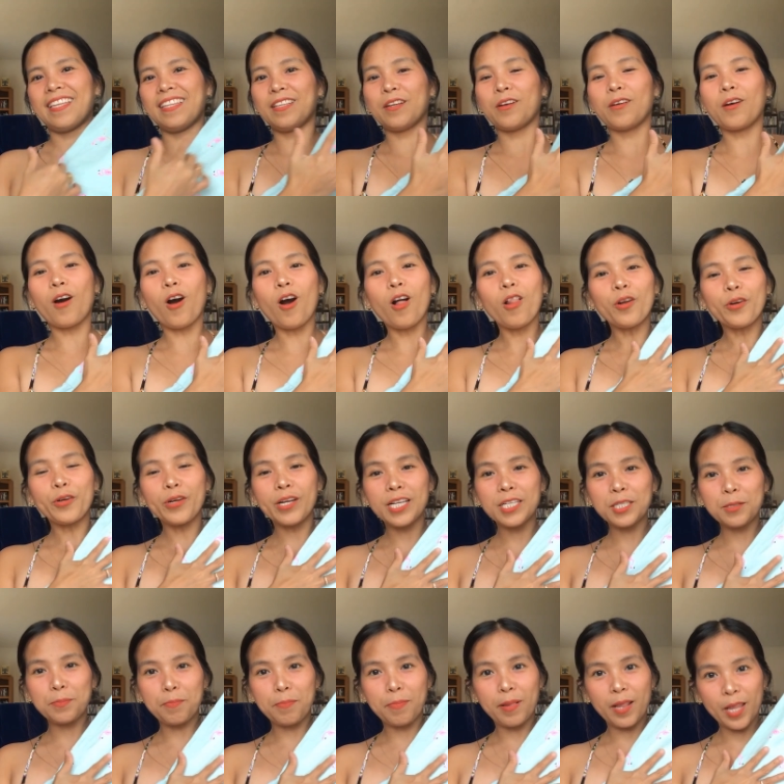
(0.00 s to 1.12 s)
The color
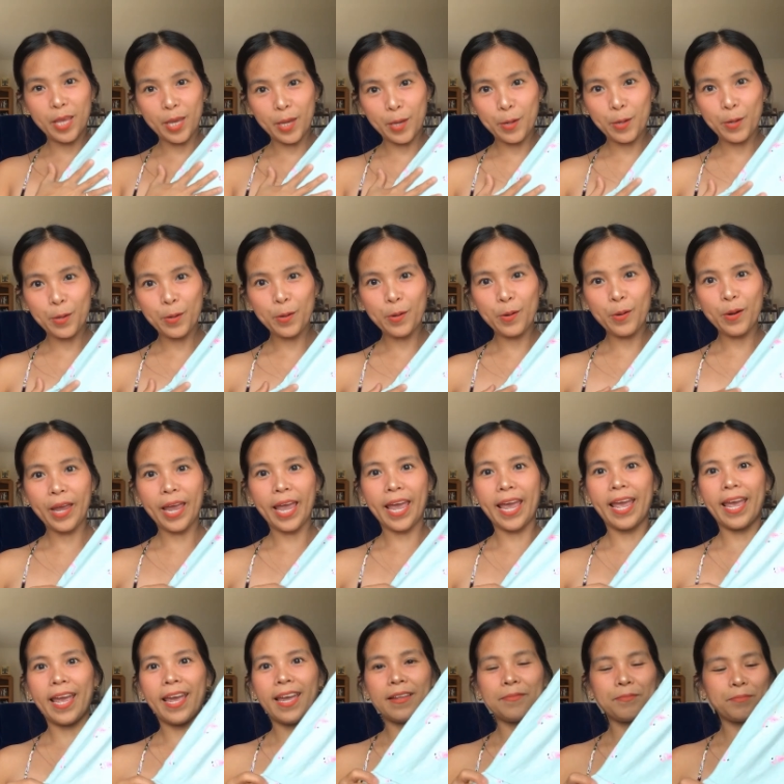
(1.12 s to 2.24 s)
is blue,
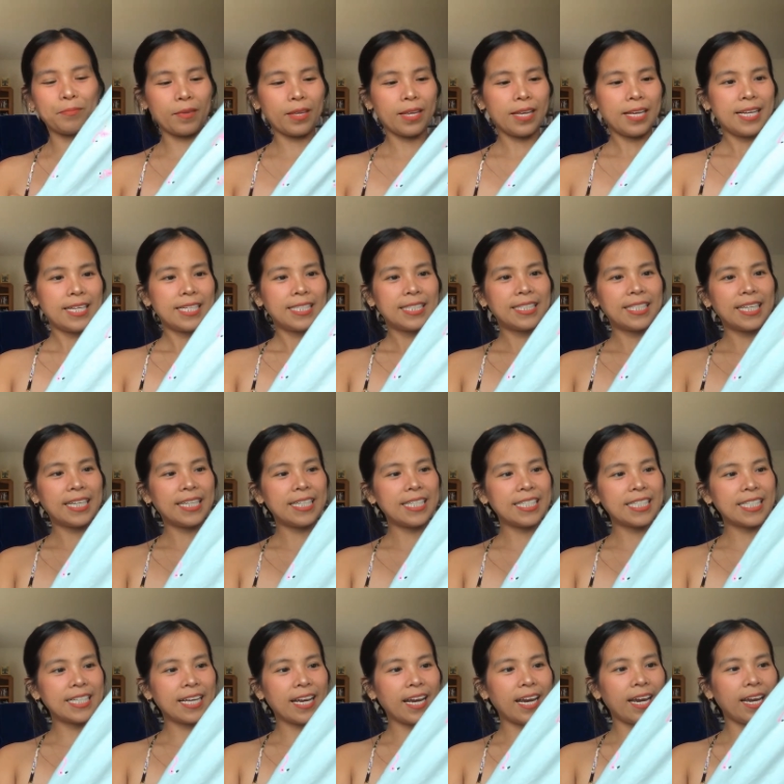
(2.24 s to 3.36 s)
and the
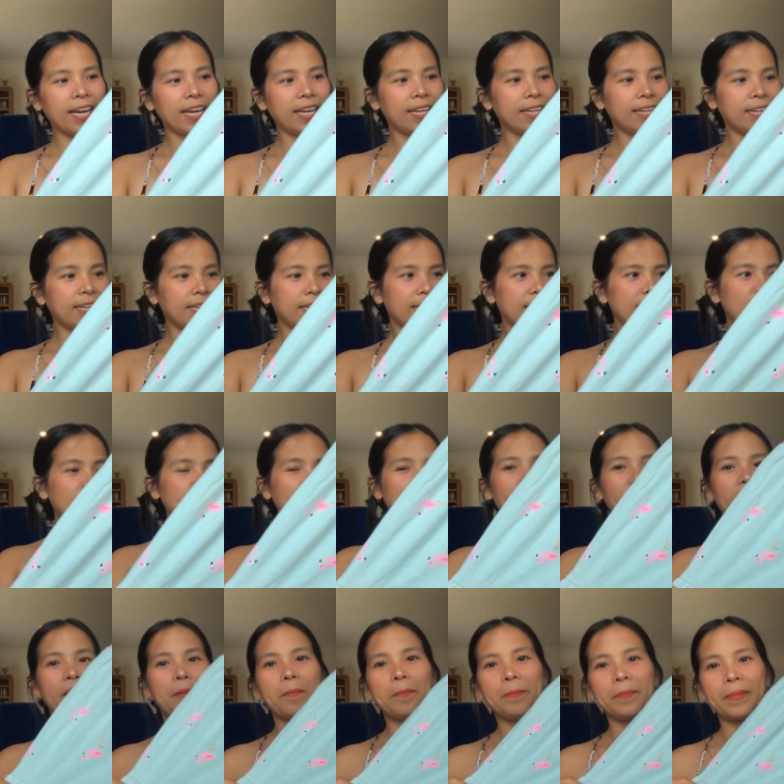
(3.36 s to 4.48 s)
design is
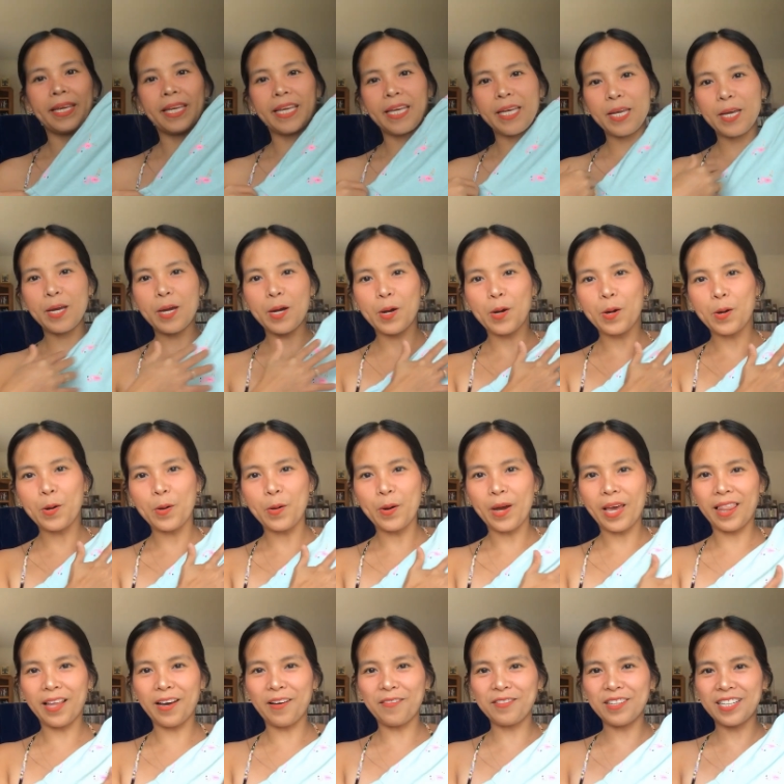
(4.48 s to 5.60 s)
flamingo.
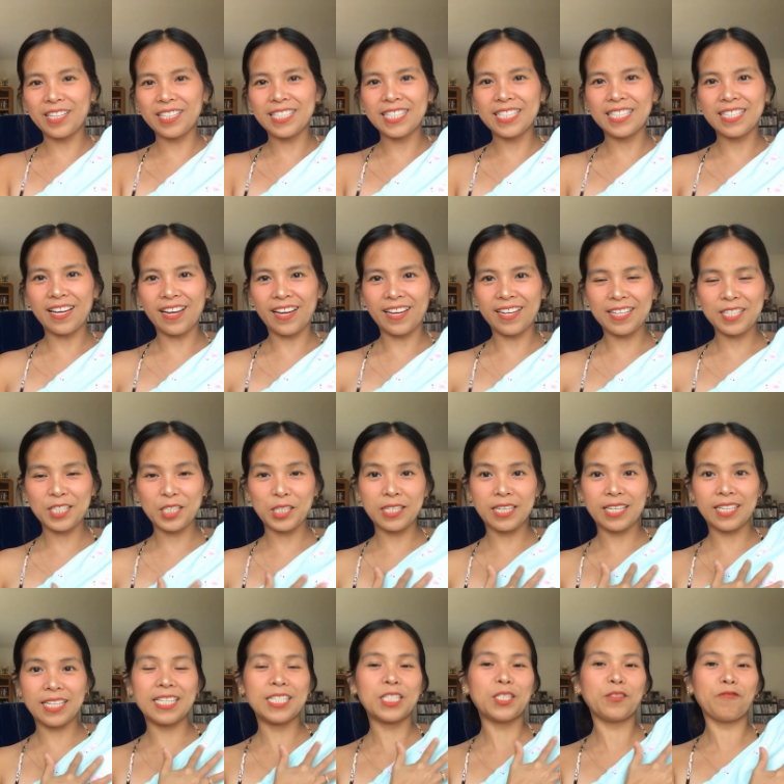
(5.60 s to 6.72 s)
I love the design. It's
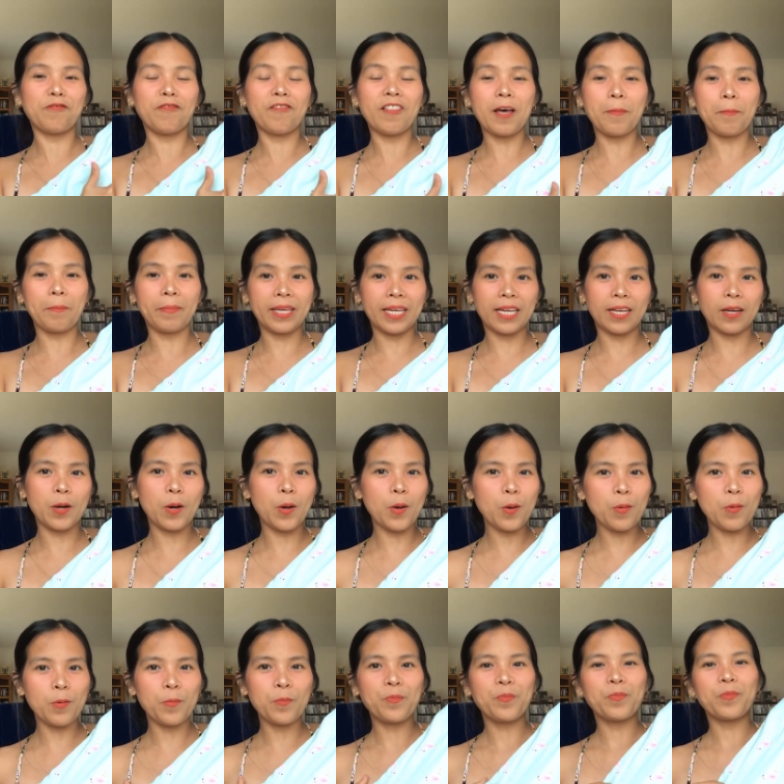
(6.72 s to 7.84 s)
is flamingo.
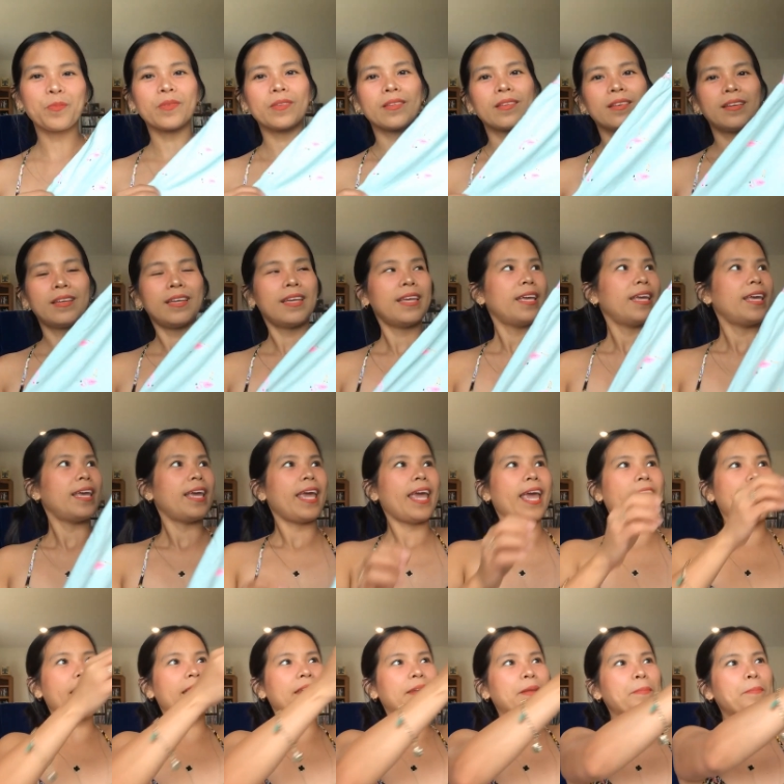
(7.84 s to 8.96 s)

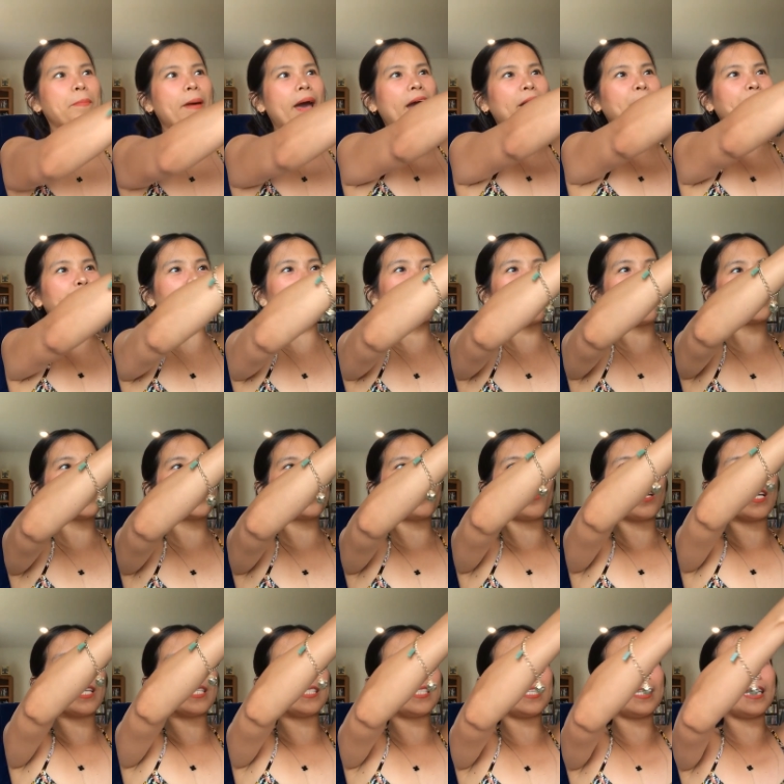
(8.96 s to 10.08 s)
And the back, friends,
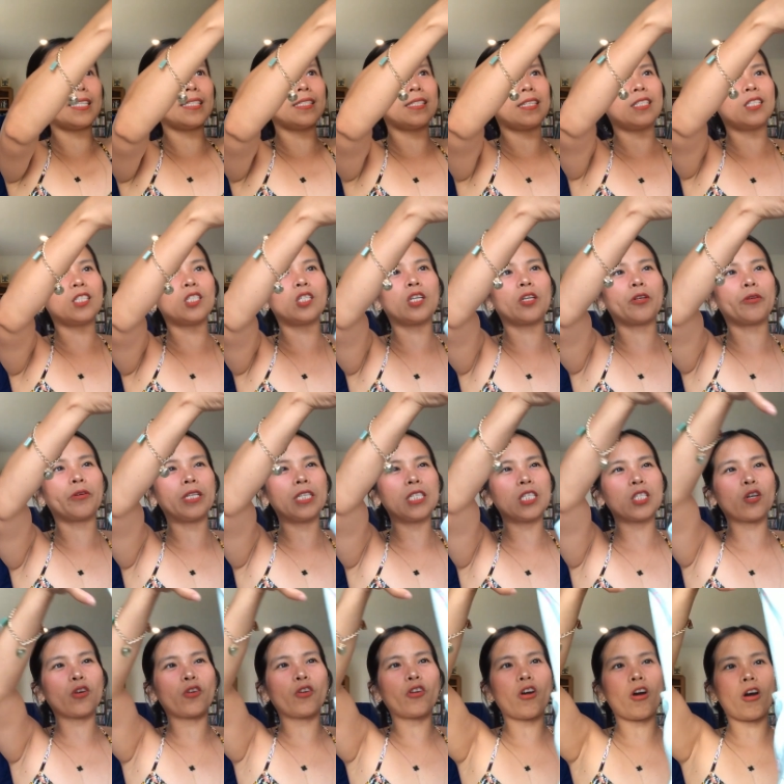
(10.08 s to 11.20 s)
look at this. It's
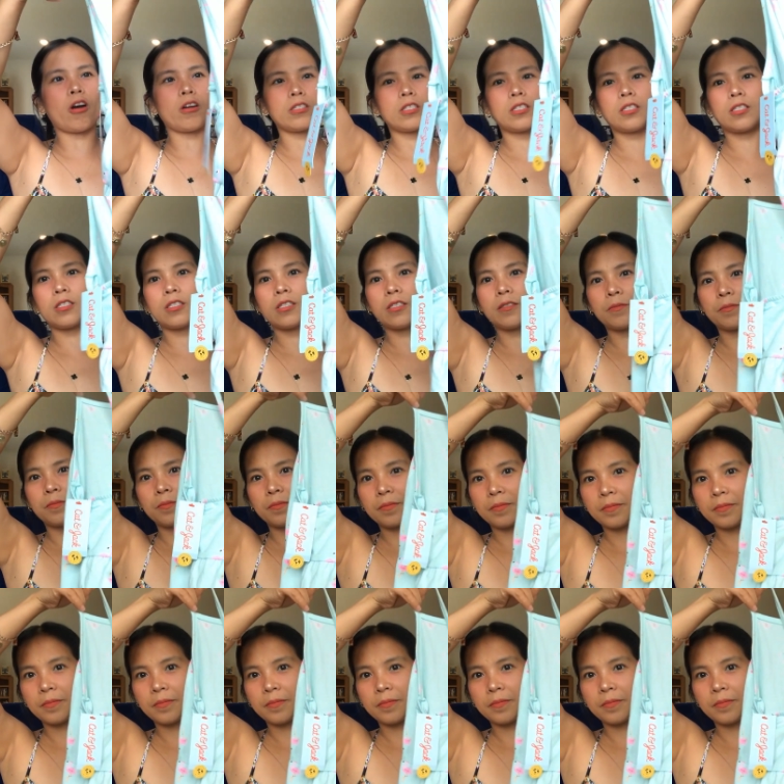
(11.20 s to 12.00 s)
crisscross.